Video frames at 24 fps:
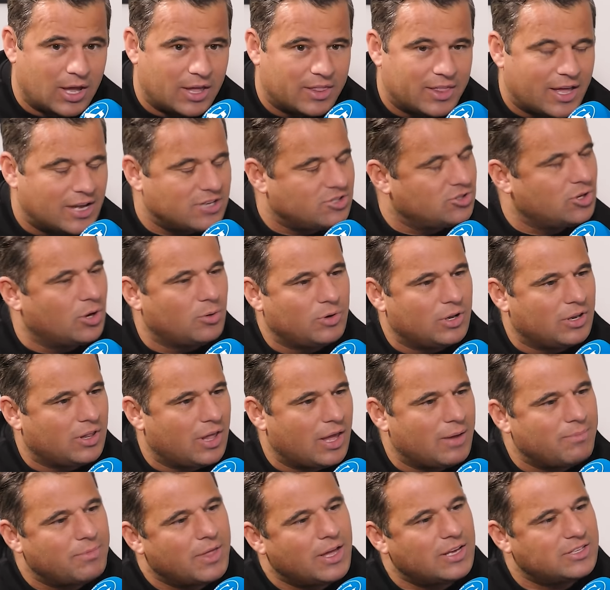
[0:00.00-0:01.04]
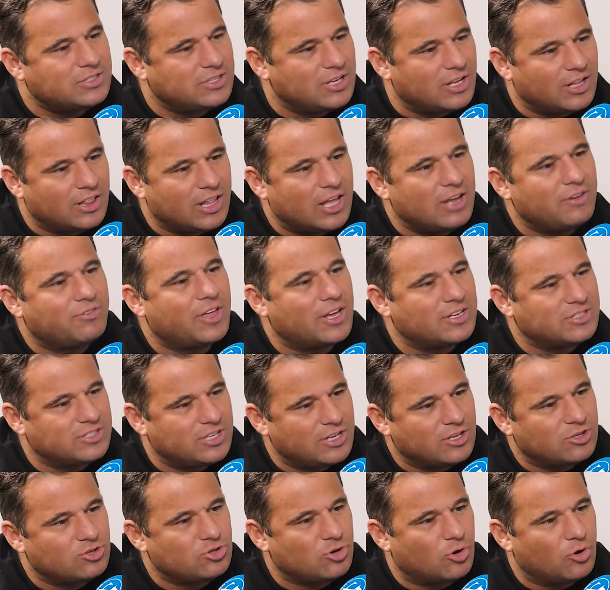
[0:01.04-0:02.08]
That's down to them. That's their life. That's
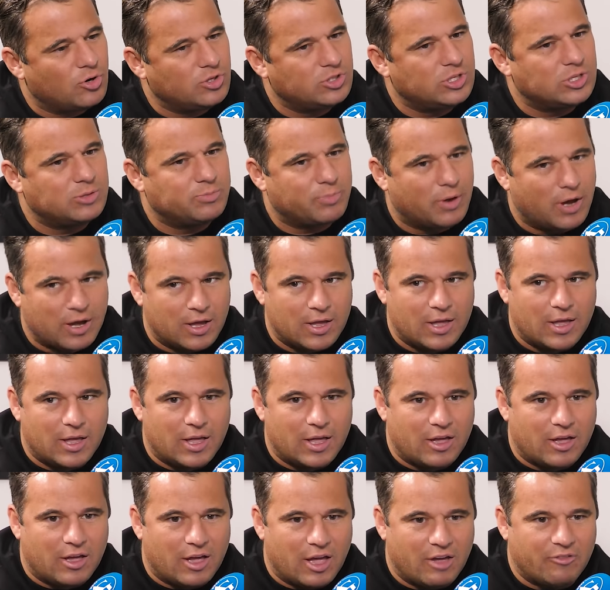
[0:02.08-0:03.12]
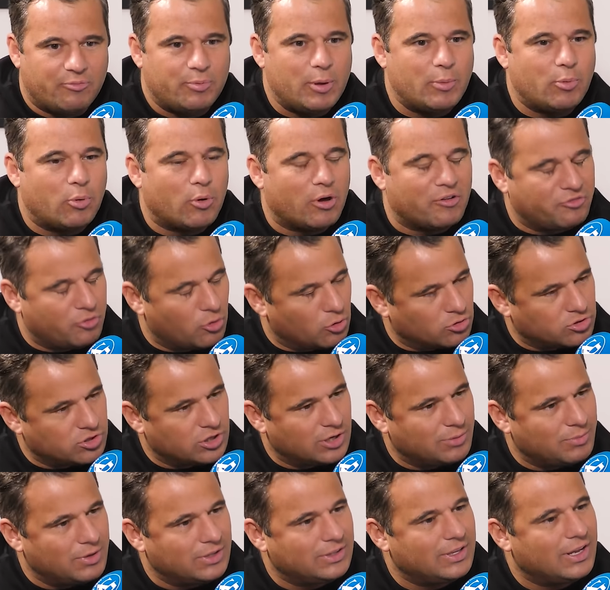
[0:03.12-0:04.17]
their choices. But if people are forcing
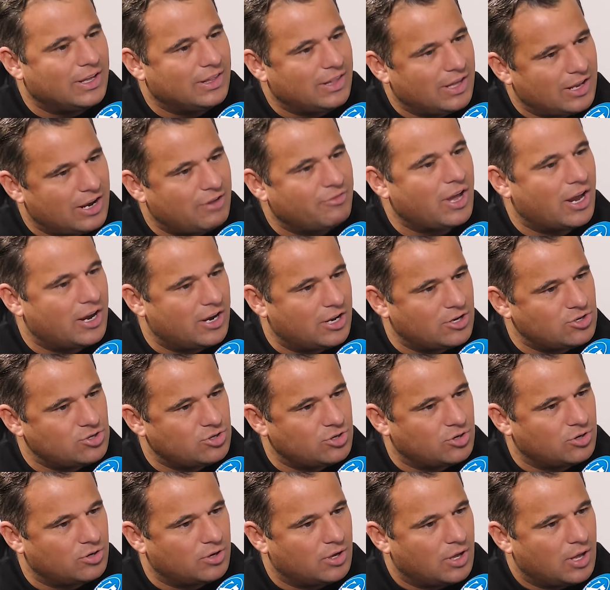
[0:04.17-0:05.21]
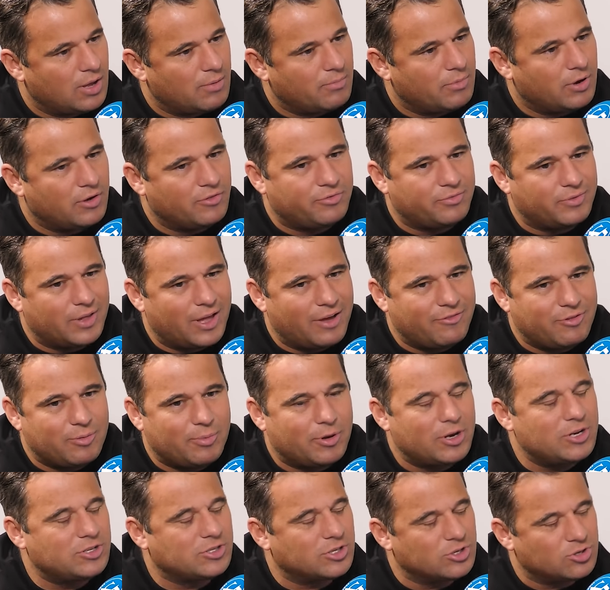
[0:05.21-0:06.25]
them to do it, then I've got an issue. But
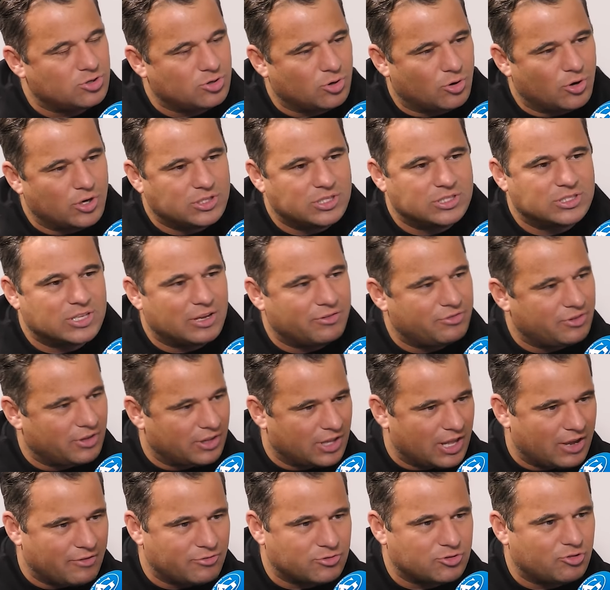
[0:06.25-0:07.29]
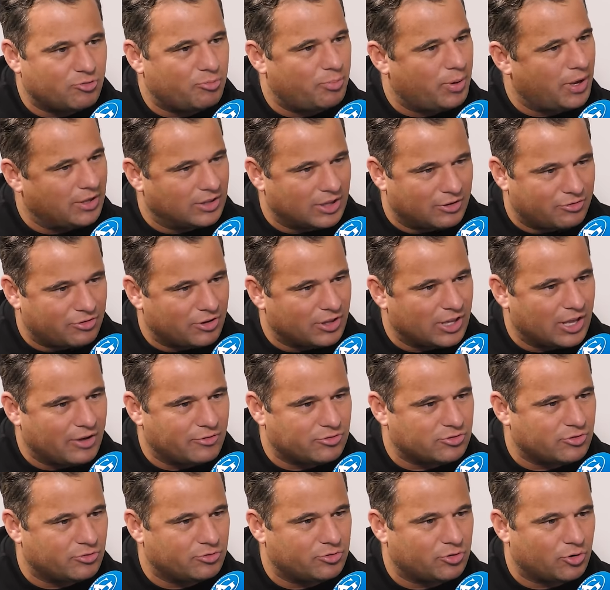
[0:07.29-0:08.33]
everybody's got choices, different levels of pain, different
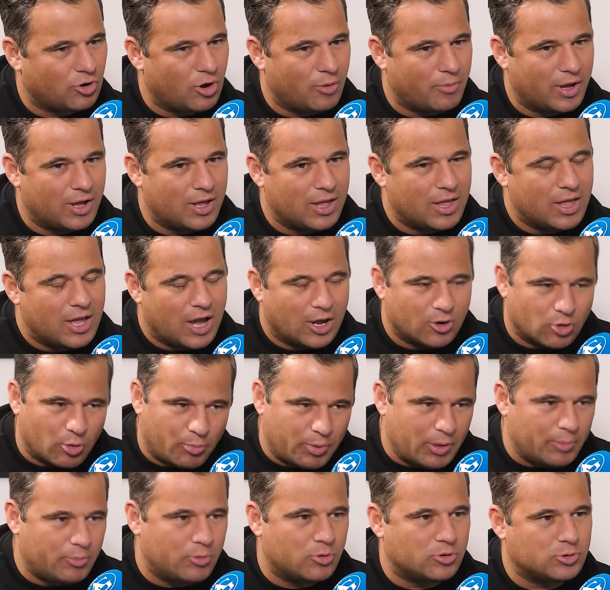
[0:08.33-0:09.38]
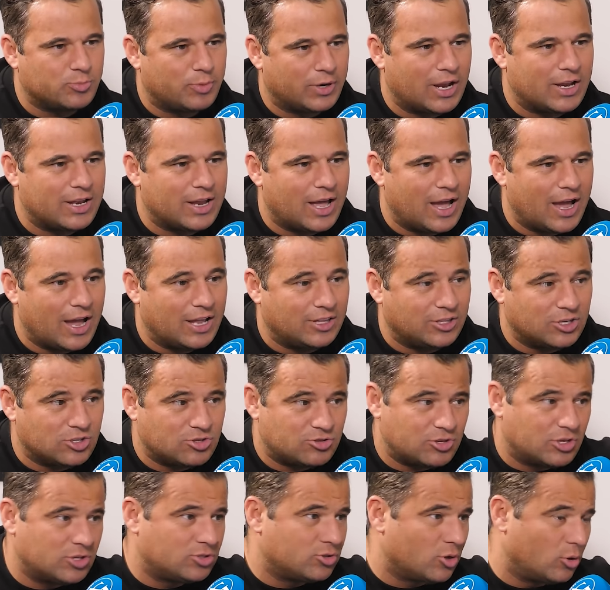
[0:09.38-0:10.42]
levels of trauma. I know people who's been in that
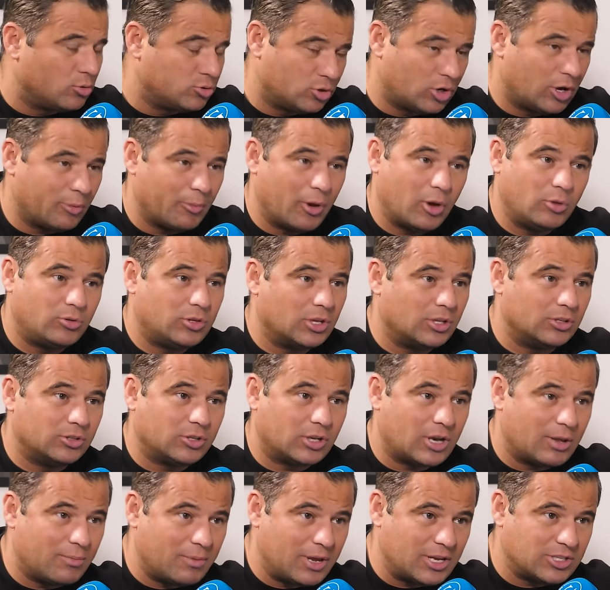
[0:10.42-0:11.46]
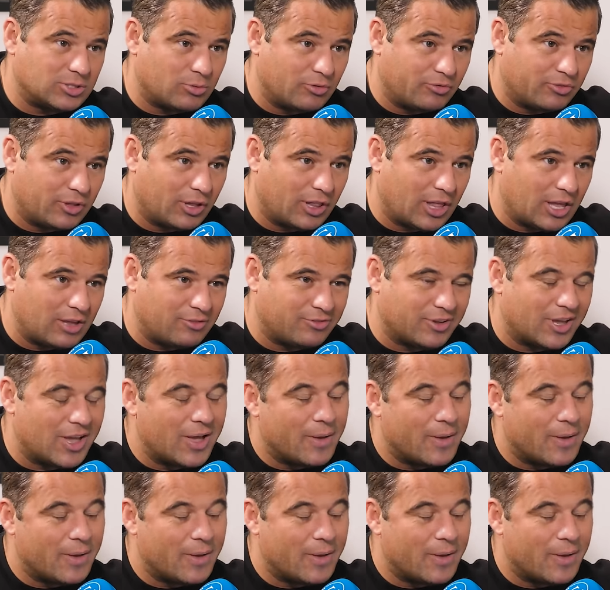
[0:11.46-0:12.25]
industry, it's also come out and done amazing with their life.